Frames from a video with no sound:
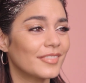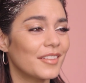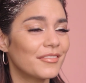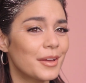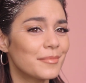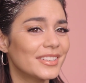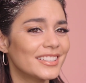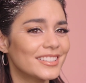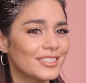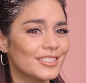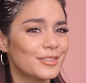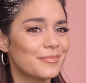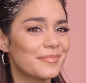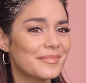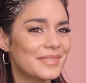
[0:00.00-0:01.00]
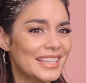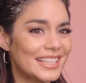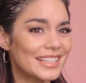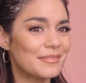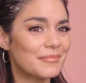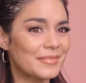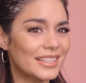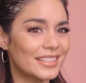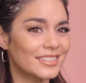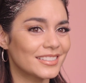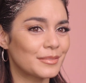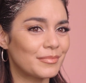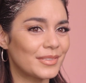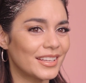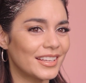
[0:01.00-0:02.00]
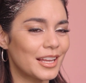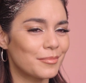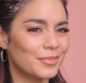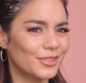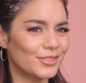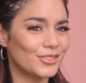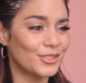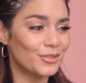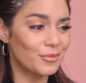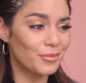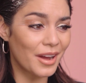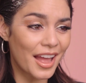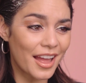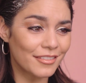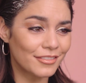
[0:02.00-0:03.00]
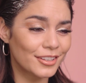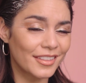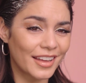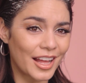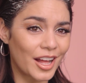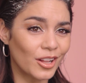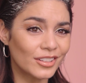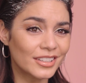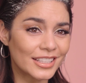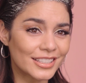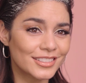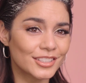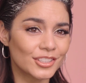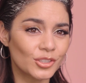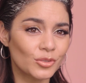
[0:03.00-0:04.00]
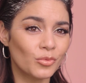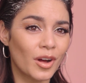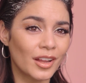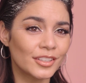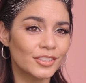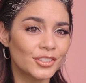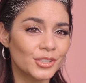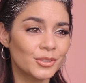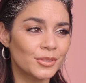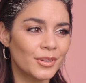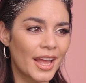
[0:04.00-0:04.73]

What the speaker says: Feminism to me means being able to do whatever the hell it is that you wanna do